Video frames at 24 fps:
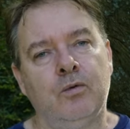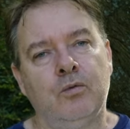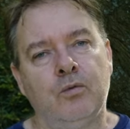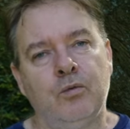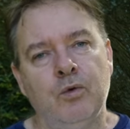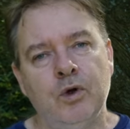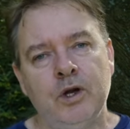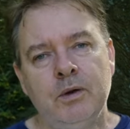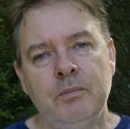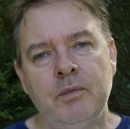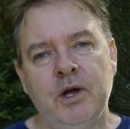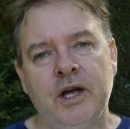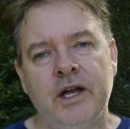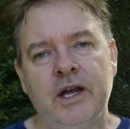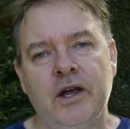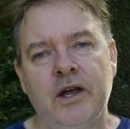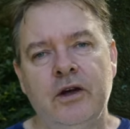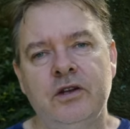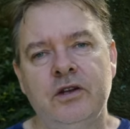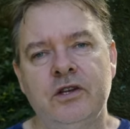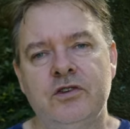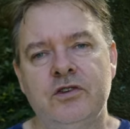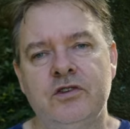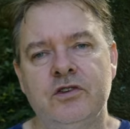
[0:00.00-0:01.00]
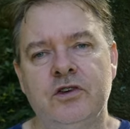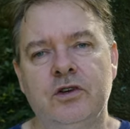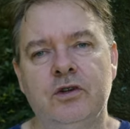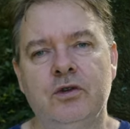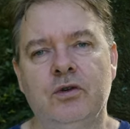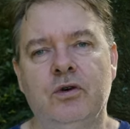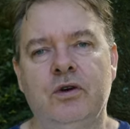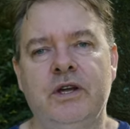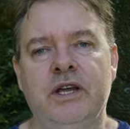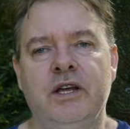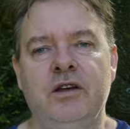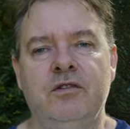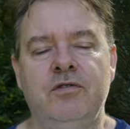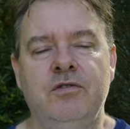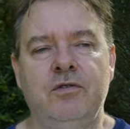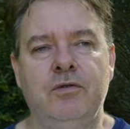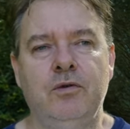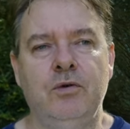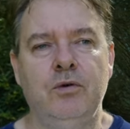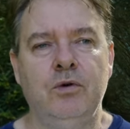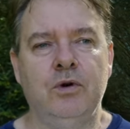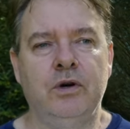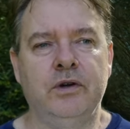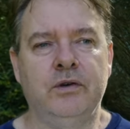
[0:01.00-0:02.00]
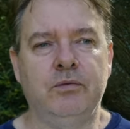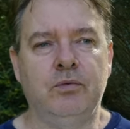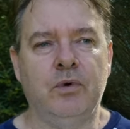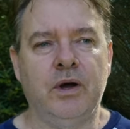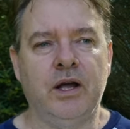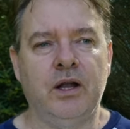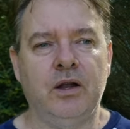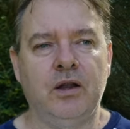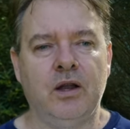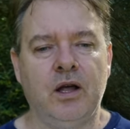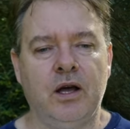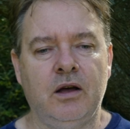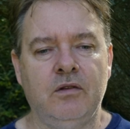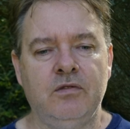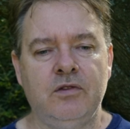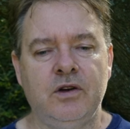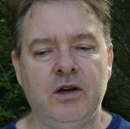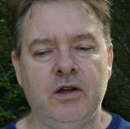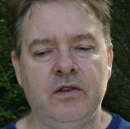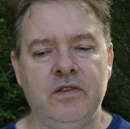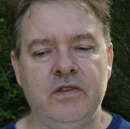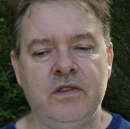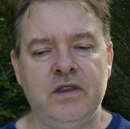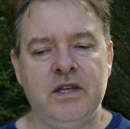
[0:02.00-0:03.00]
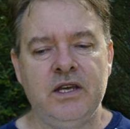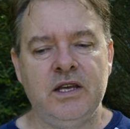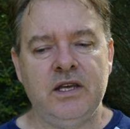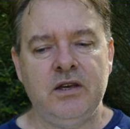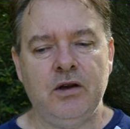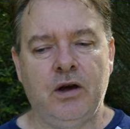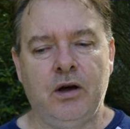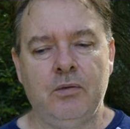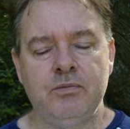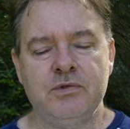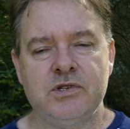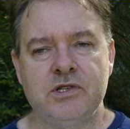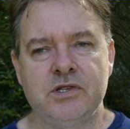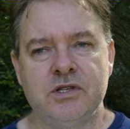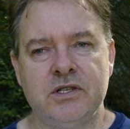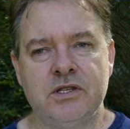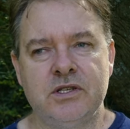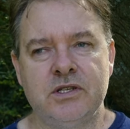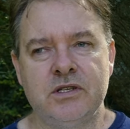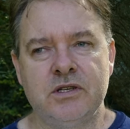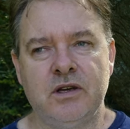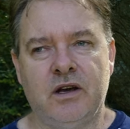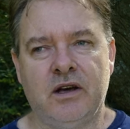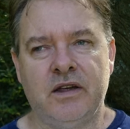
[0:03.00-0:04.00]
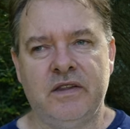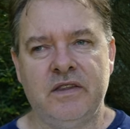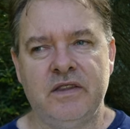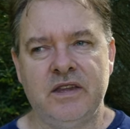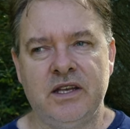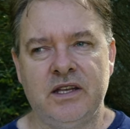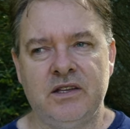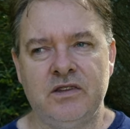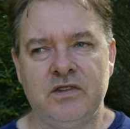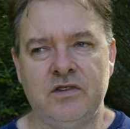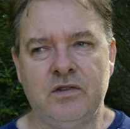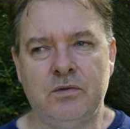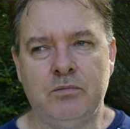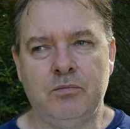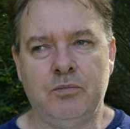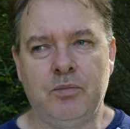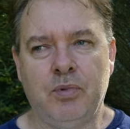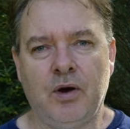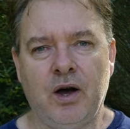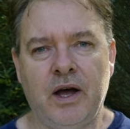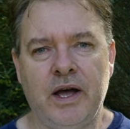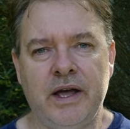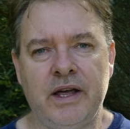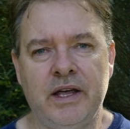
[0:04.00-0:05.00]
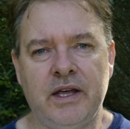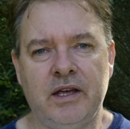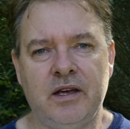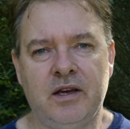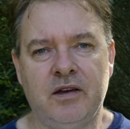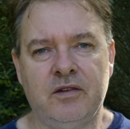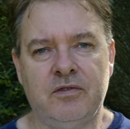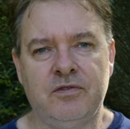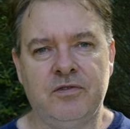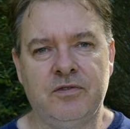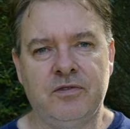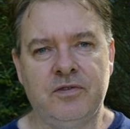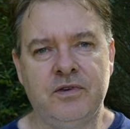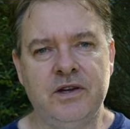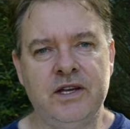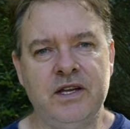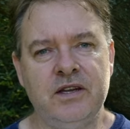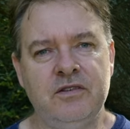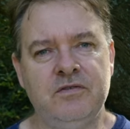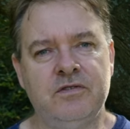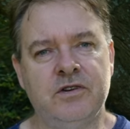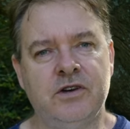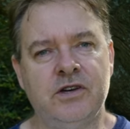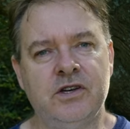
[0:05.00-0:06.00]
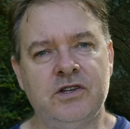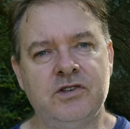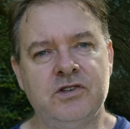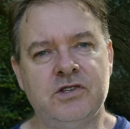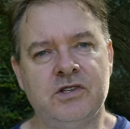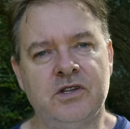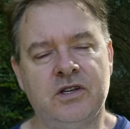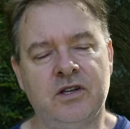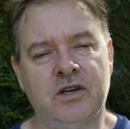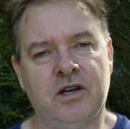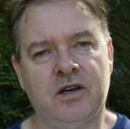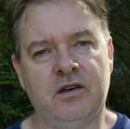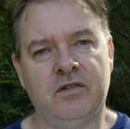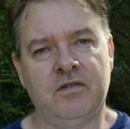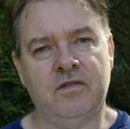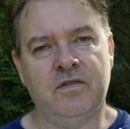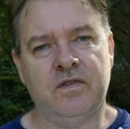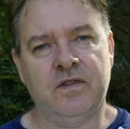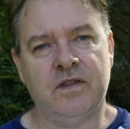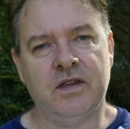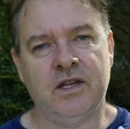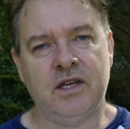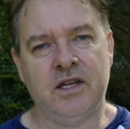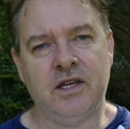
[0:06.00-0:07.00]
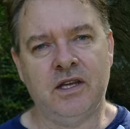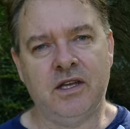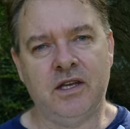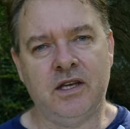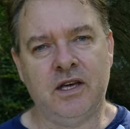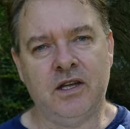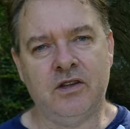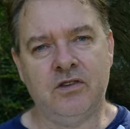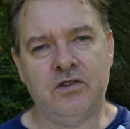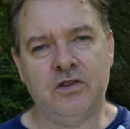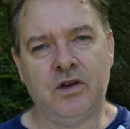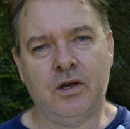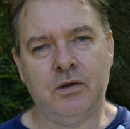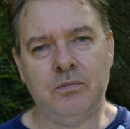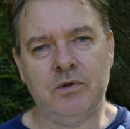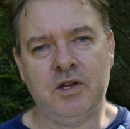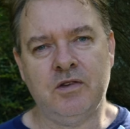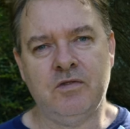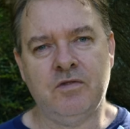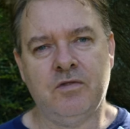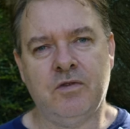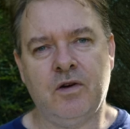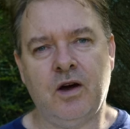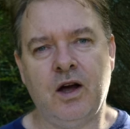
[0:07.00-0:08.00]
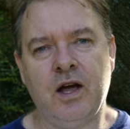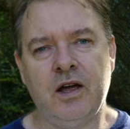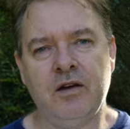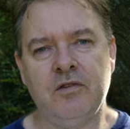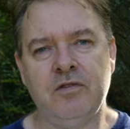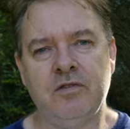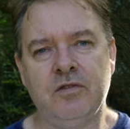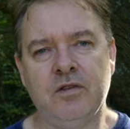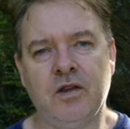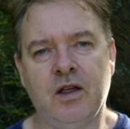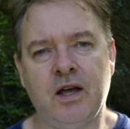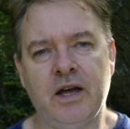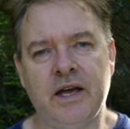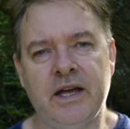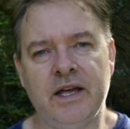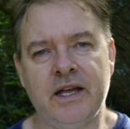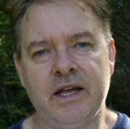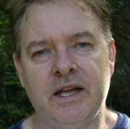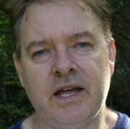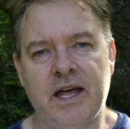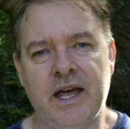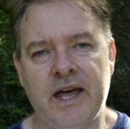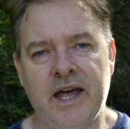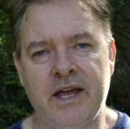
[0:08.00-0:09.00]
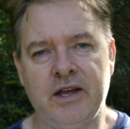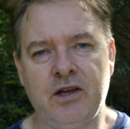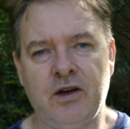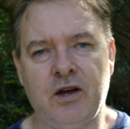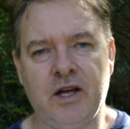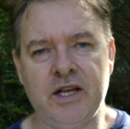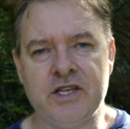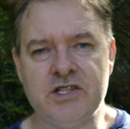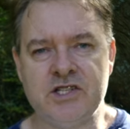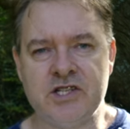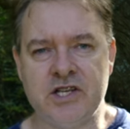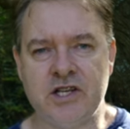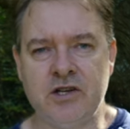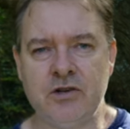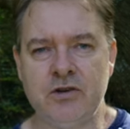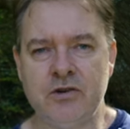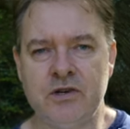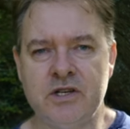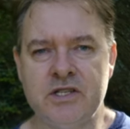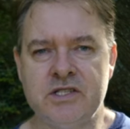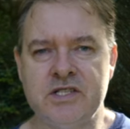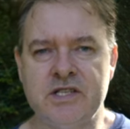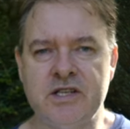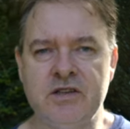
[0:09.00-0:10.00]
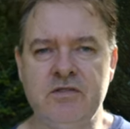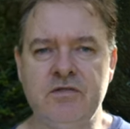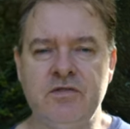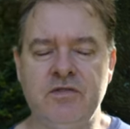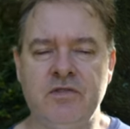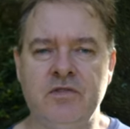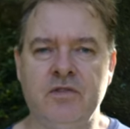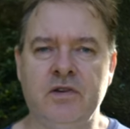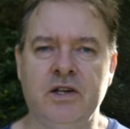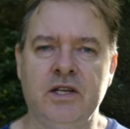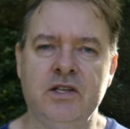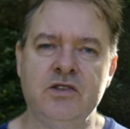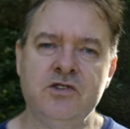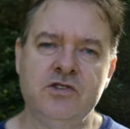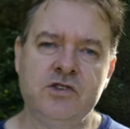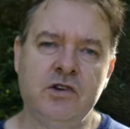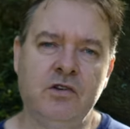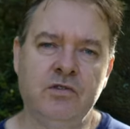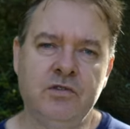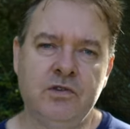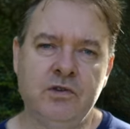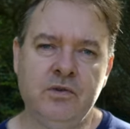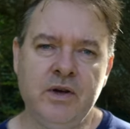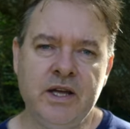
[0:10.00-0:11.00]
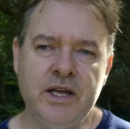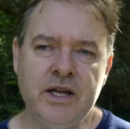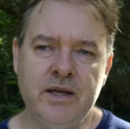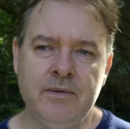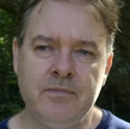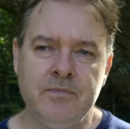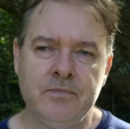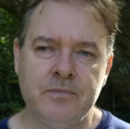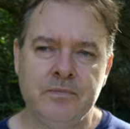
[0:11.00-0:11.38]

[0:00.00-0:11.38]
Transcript: What am I going to do looking forward? Well, I've got the option, I think, to buy a free version of the Adobe Firefly AI generative software.